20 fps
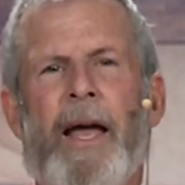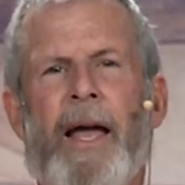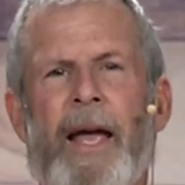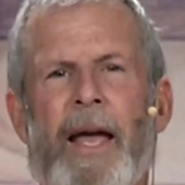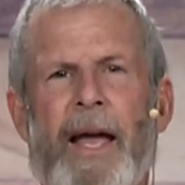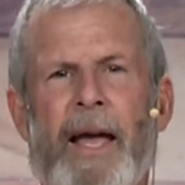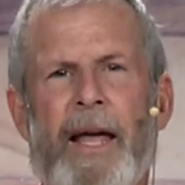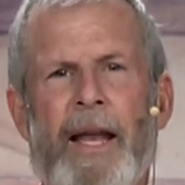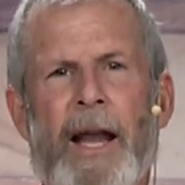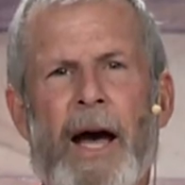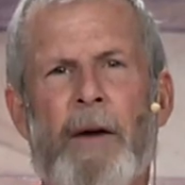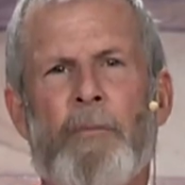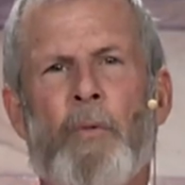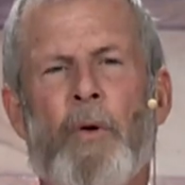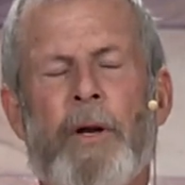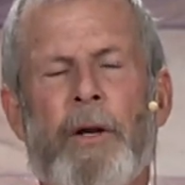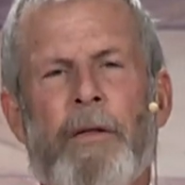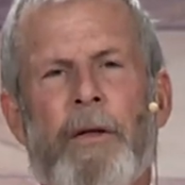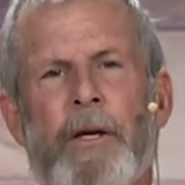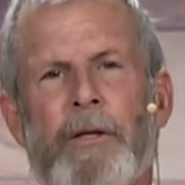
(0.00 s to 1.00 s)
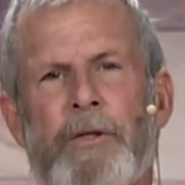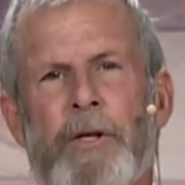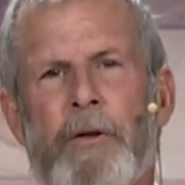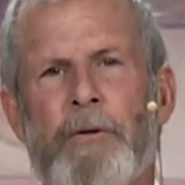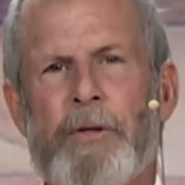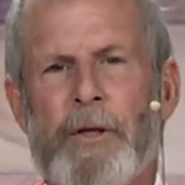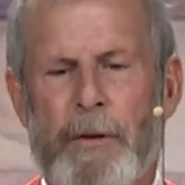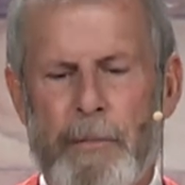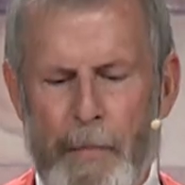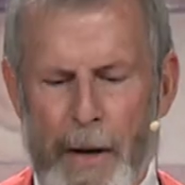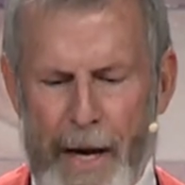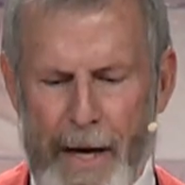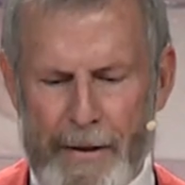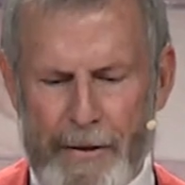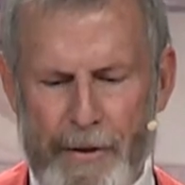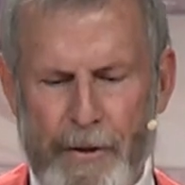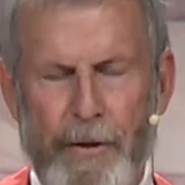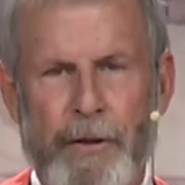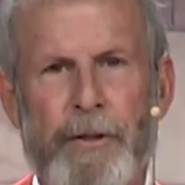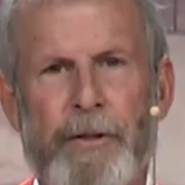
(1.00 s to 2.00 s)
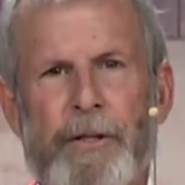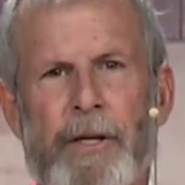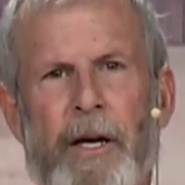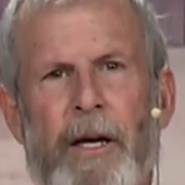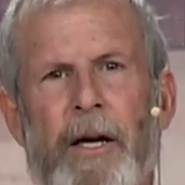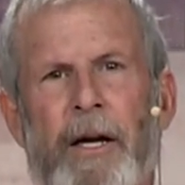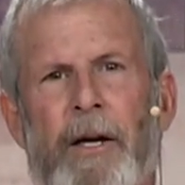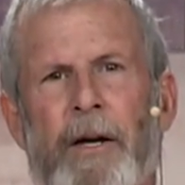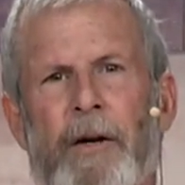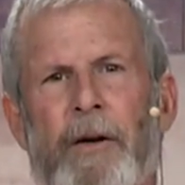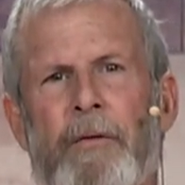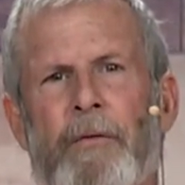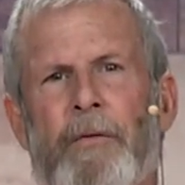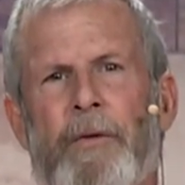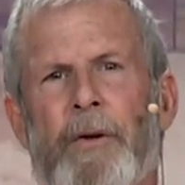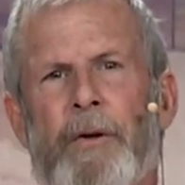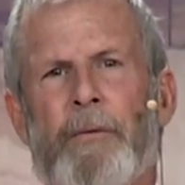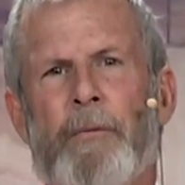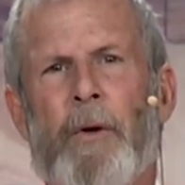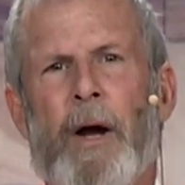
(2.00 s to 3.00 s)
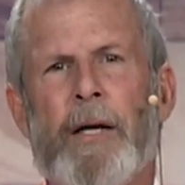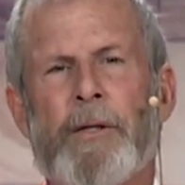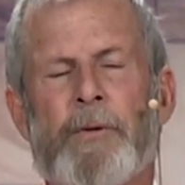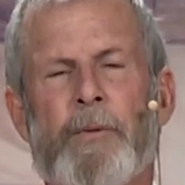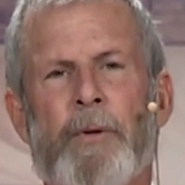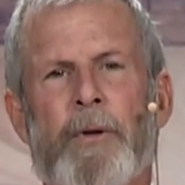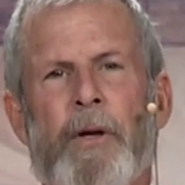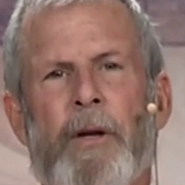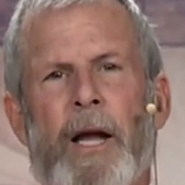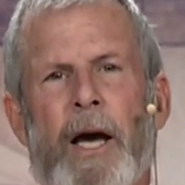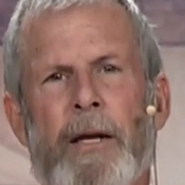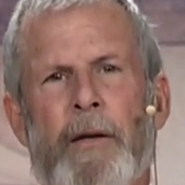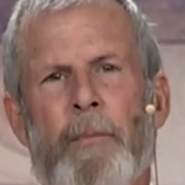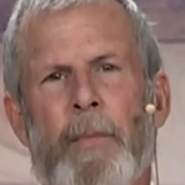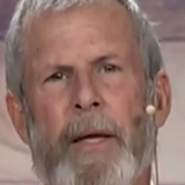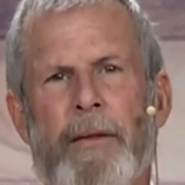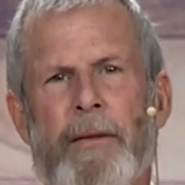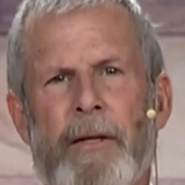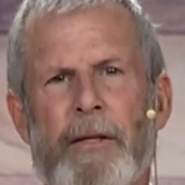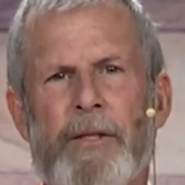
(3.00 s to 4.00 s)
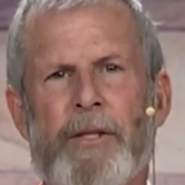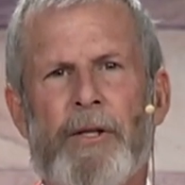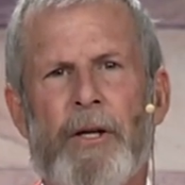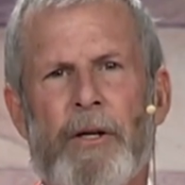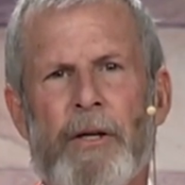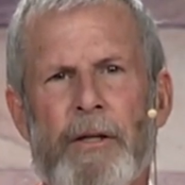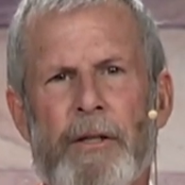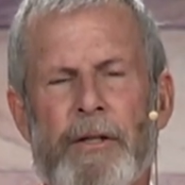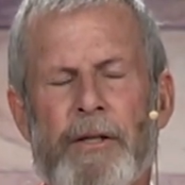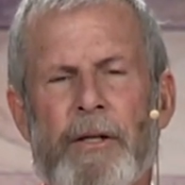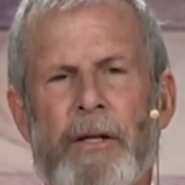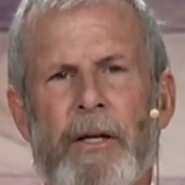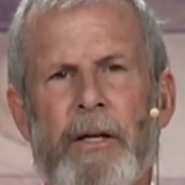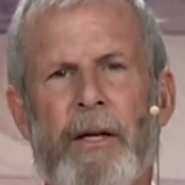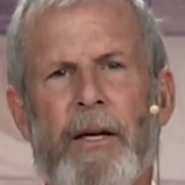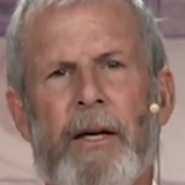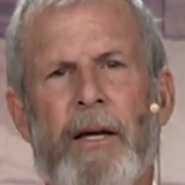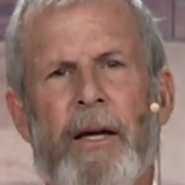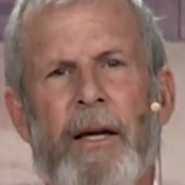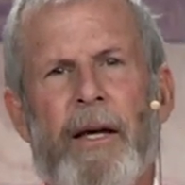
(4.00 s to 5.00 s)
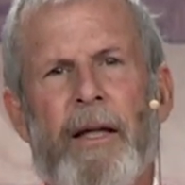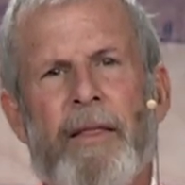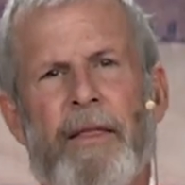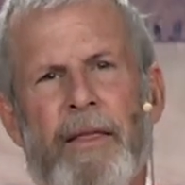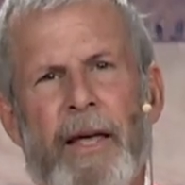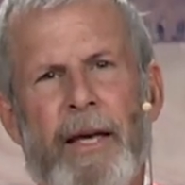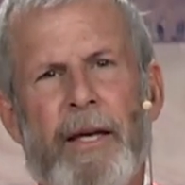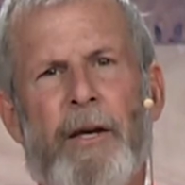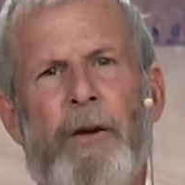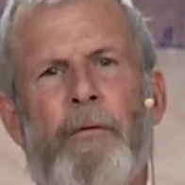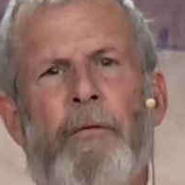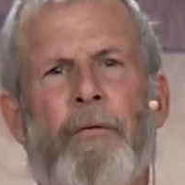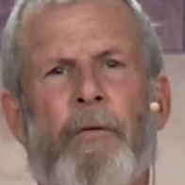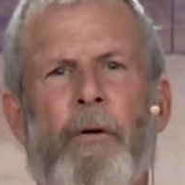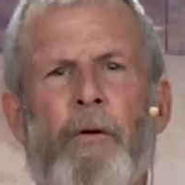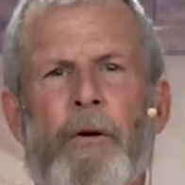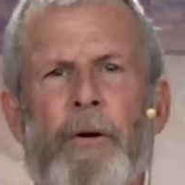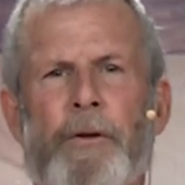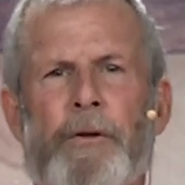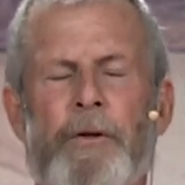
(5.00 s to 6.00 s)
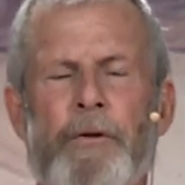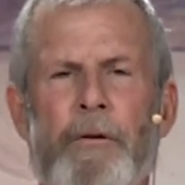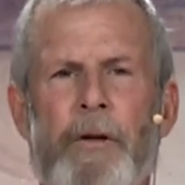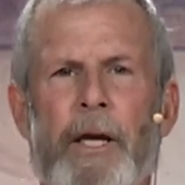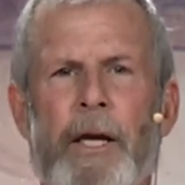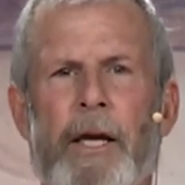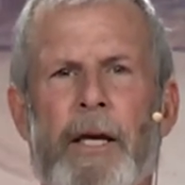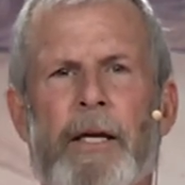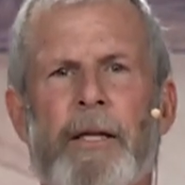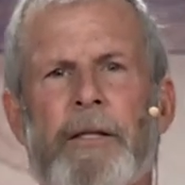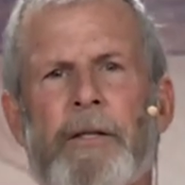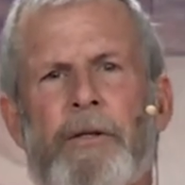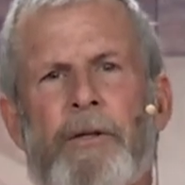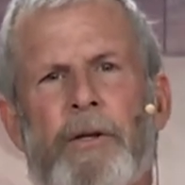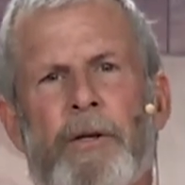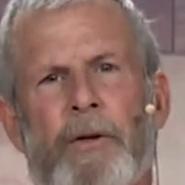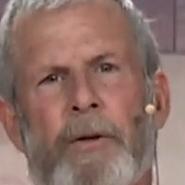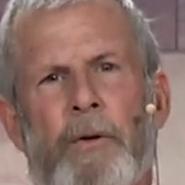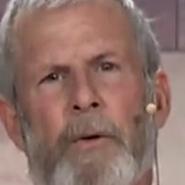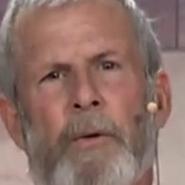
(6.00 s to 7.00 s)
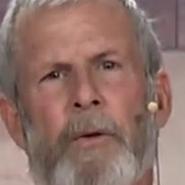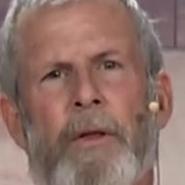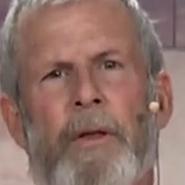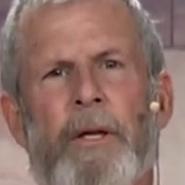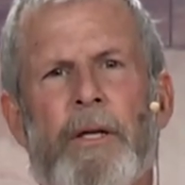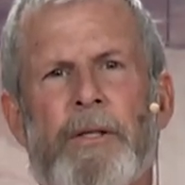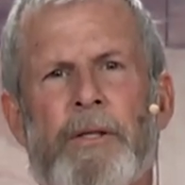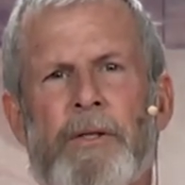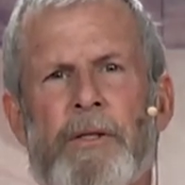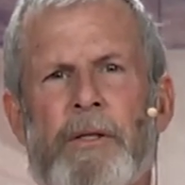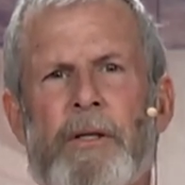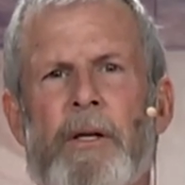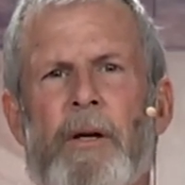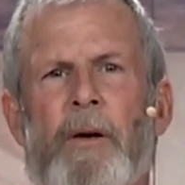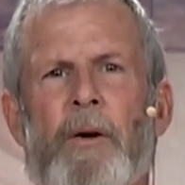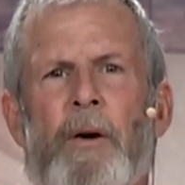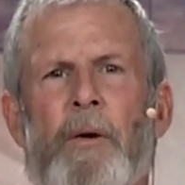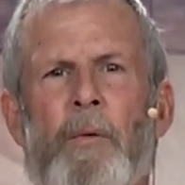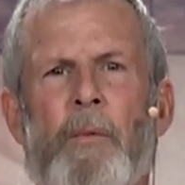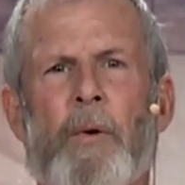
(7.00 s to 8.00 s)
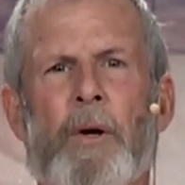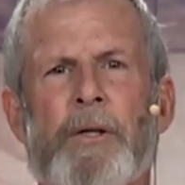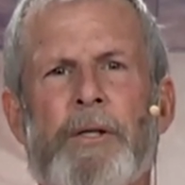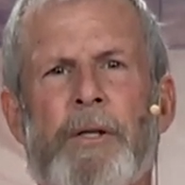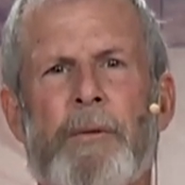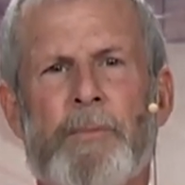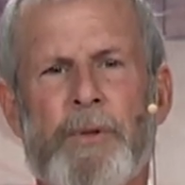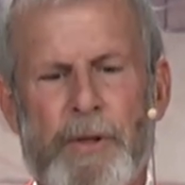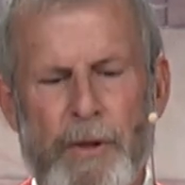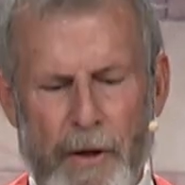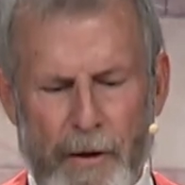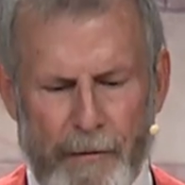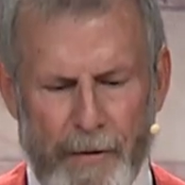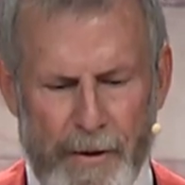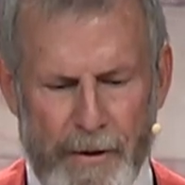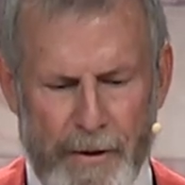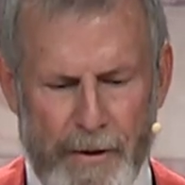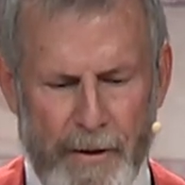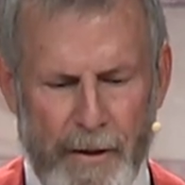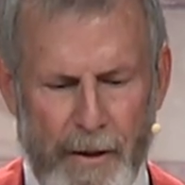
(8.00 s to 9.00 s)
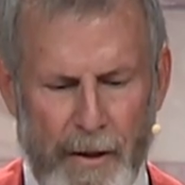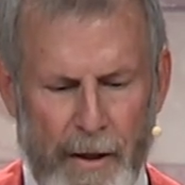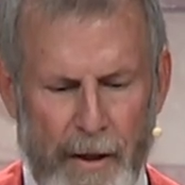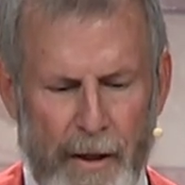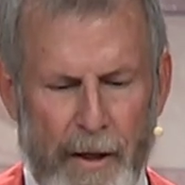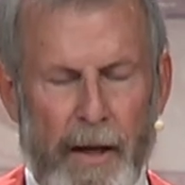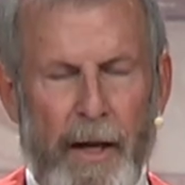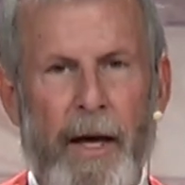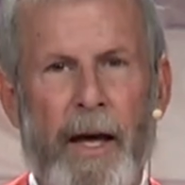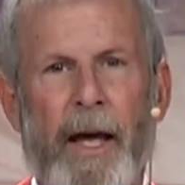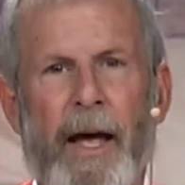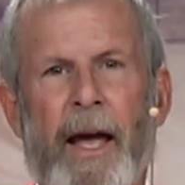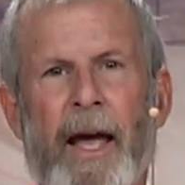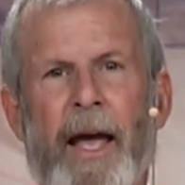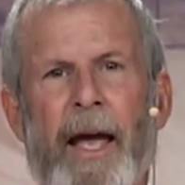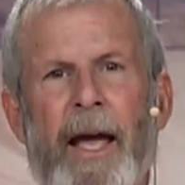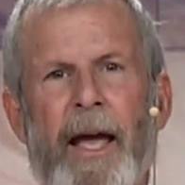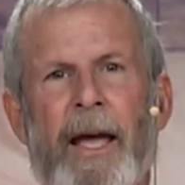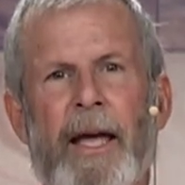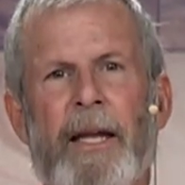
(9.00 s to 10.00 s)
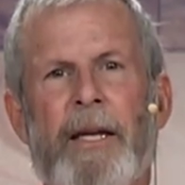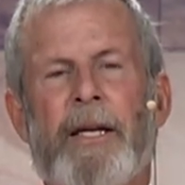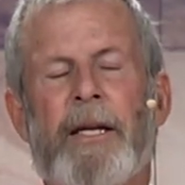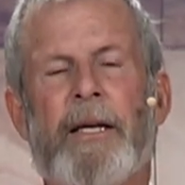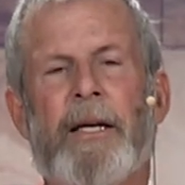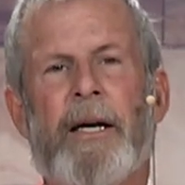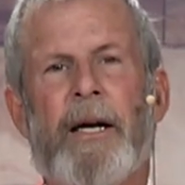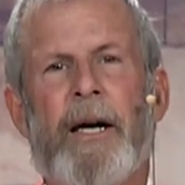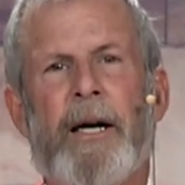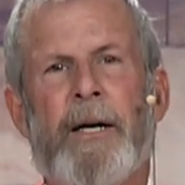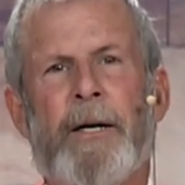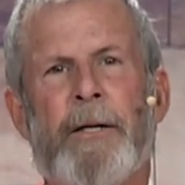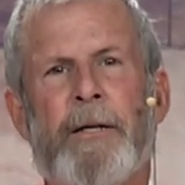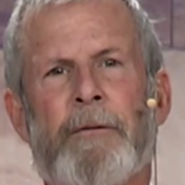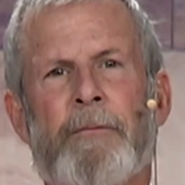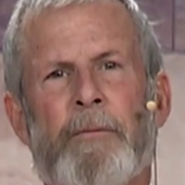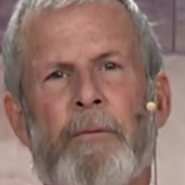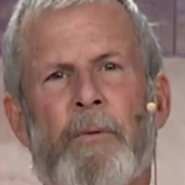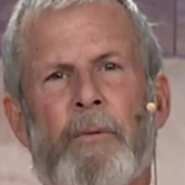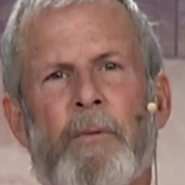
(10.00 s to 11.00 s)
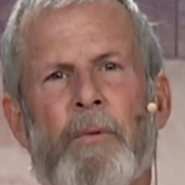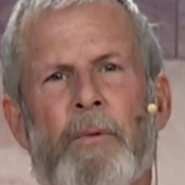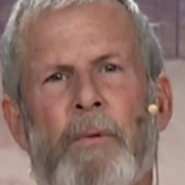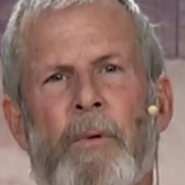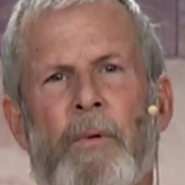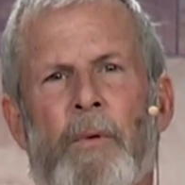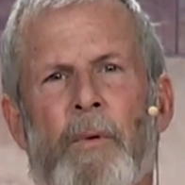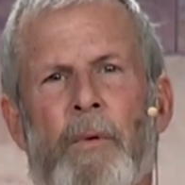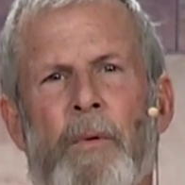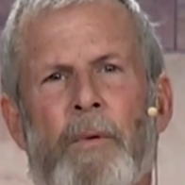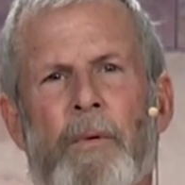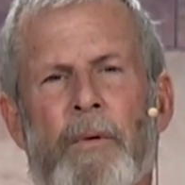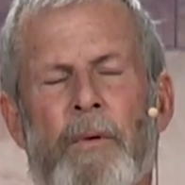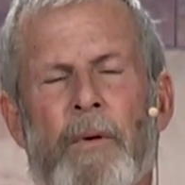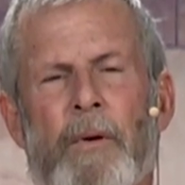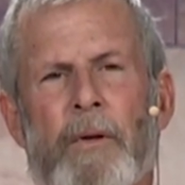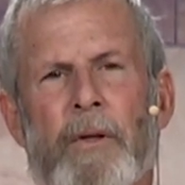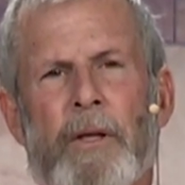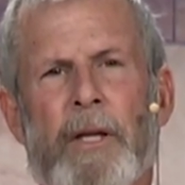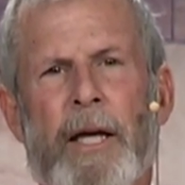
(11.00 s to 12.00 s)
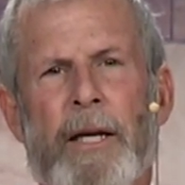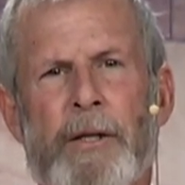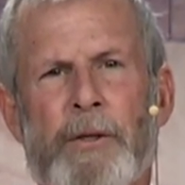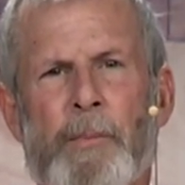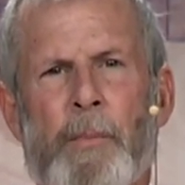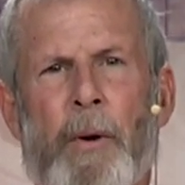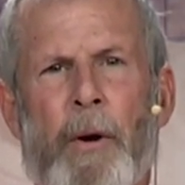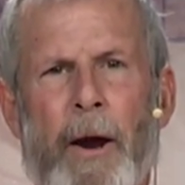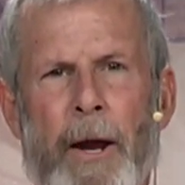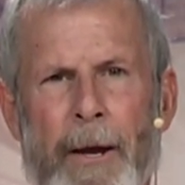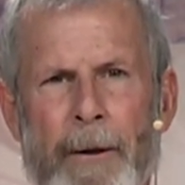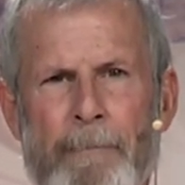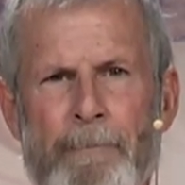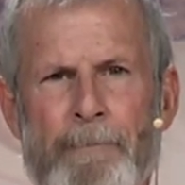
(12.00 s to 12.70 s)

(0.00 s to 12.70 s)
and I'm one of the associate pastors of the Roswell United Methodist Church. Thank you for tuning in to this worship service, and let us pray.